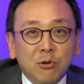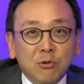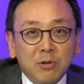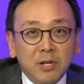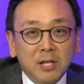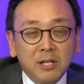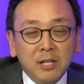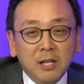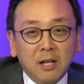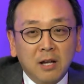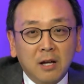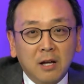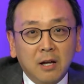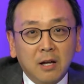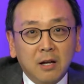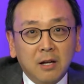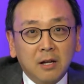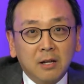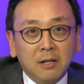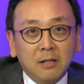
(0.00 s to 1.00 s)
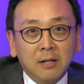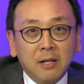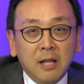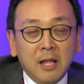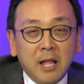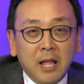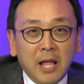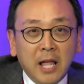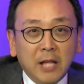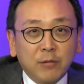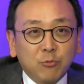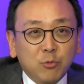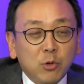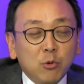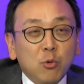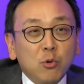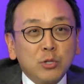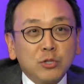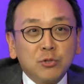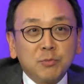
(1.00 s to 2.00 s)
Cohen, and we're
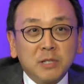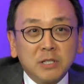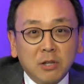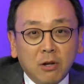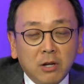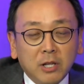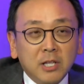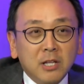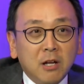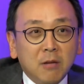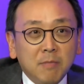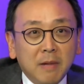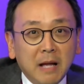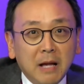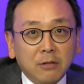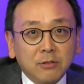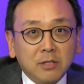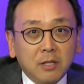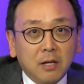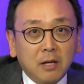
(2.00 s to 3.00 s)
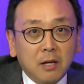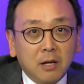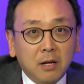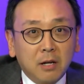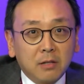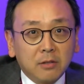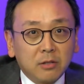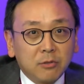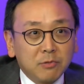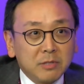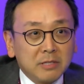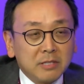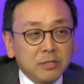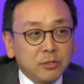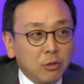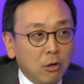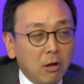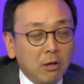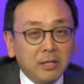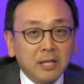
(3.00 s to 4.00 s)
going to be talking about the
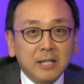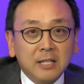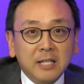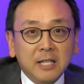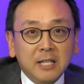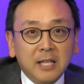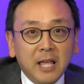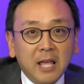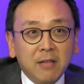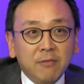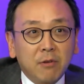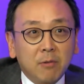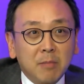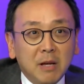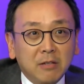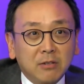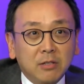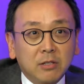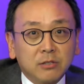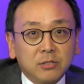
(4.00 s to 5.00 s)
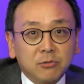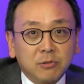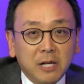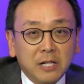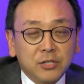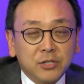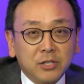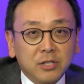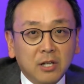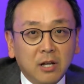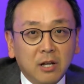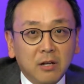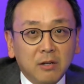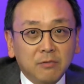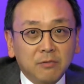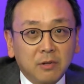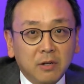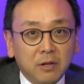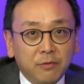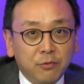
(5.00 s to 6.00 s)
recent talk that he gave about the direction
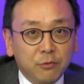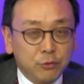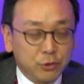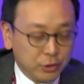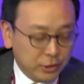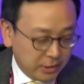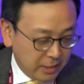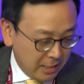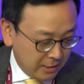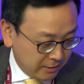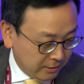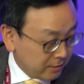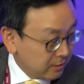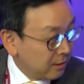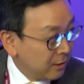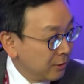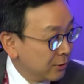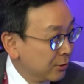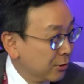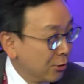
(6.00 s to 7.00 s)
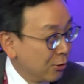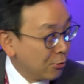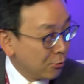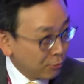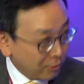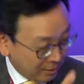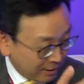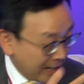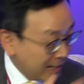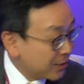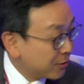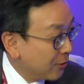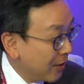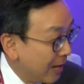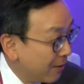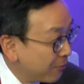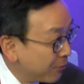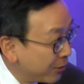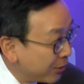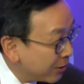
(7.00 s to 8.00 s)
of future stents. So nice to
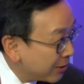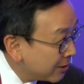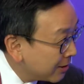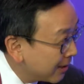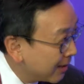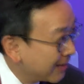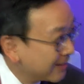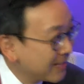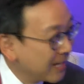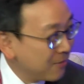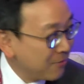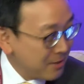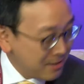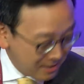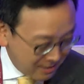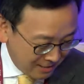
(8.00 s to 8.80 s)
have you here, David.